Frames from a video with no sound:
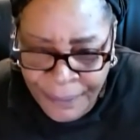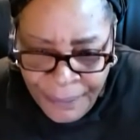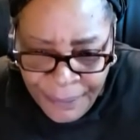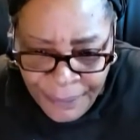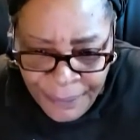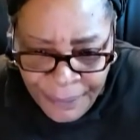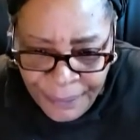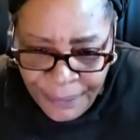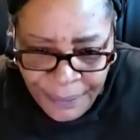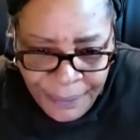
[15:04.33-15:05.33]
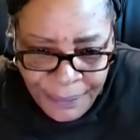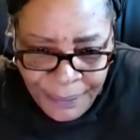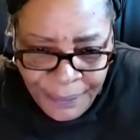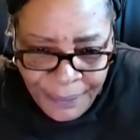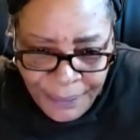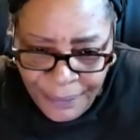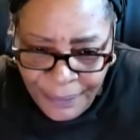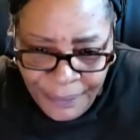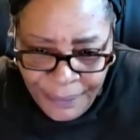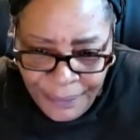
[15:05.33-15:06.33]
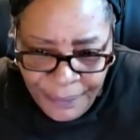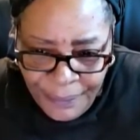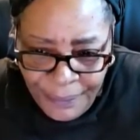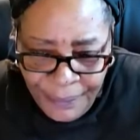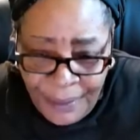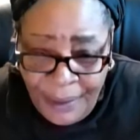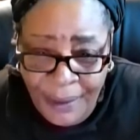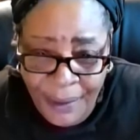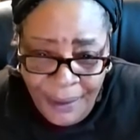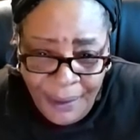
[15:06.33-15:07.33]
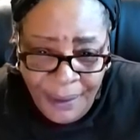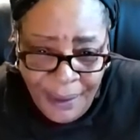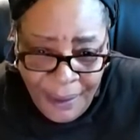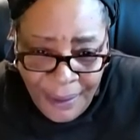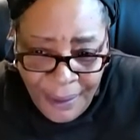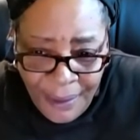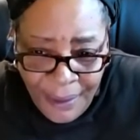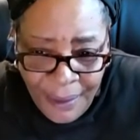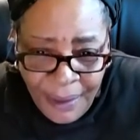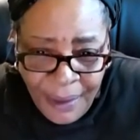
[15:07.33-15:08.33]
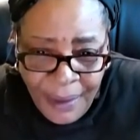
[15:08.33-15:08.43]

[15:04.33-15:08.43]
Nothing is said.